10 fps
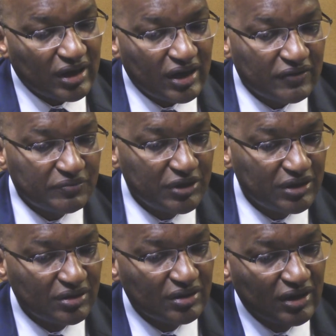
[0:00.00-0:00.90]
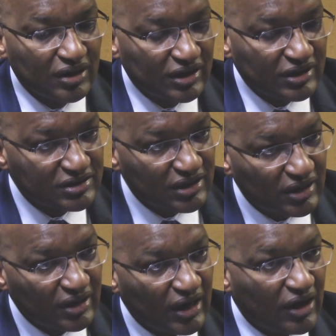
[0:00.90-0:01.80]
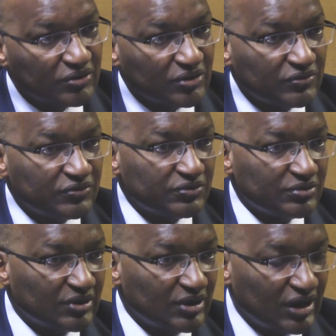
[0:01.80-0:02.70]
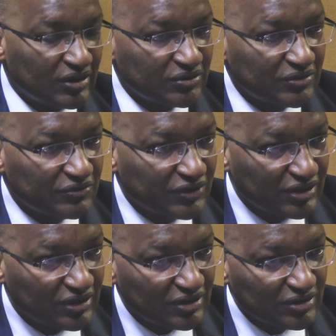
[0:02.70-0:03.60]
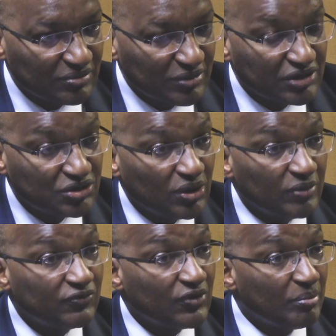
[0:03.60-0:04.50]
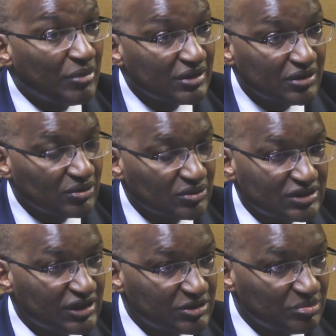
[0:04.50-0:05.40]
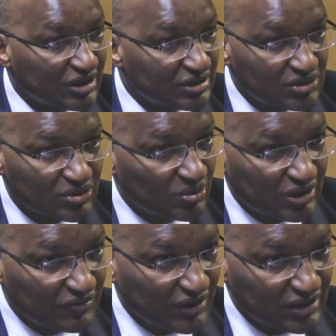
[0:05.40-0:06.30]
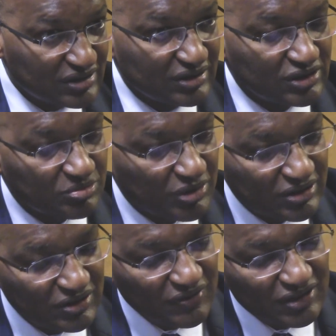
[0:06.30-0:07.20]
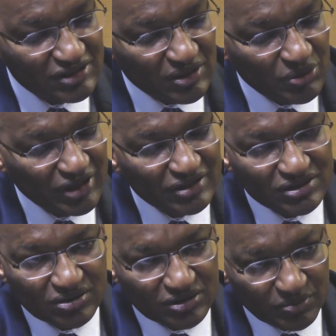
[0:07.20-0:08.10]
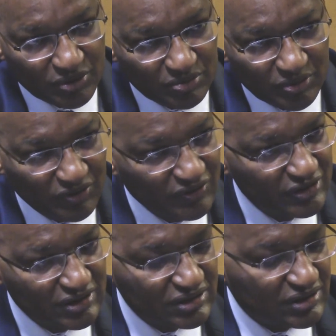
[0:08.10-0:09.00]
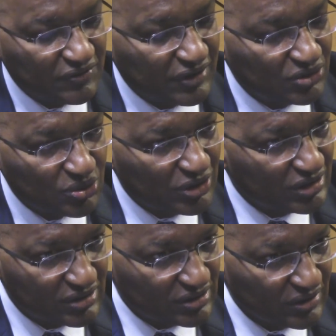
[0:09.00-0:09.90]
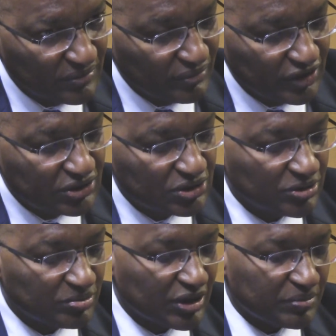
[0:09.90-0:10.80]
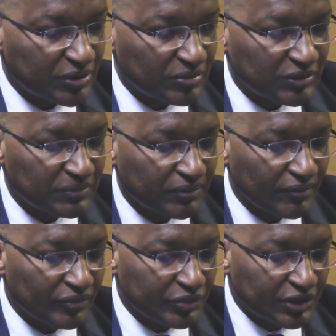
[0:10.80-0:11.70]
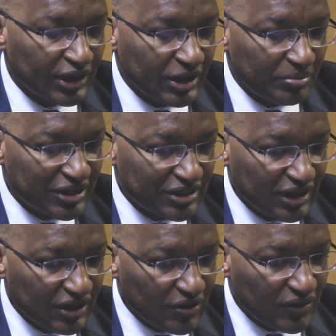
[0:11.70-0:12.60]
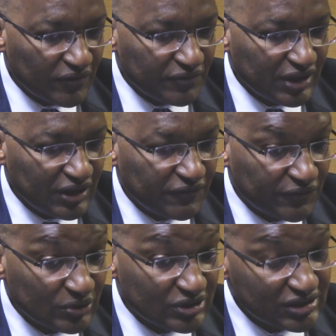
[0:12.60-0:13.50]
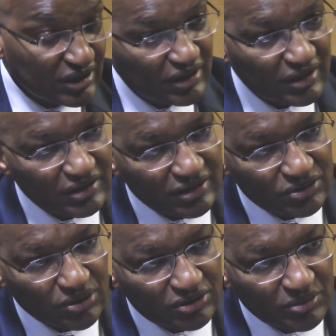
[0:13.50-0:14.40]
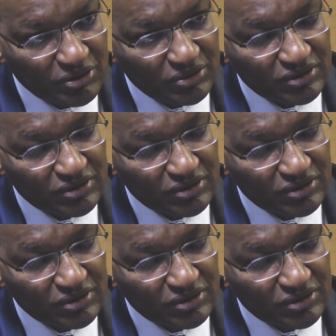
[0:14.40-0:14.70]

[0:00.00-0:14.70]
I have been, let's say, out of my job for a month or 6 months or whatever else it is. But if it is a week, it's not a problem. If it is even 2 weeks, it shouldn't be a problem. But think of the fruit seller that I talked about.